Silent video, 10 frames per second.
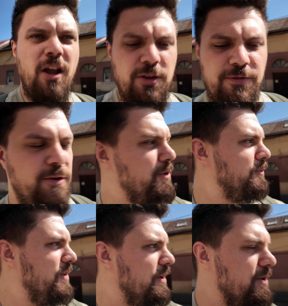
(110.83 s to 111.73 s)
a lot of
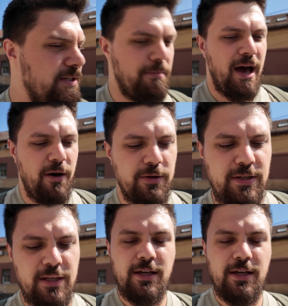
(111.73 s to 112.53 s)
YouTube videos about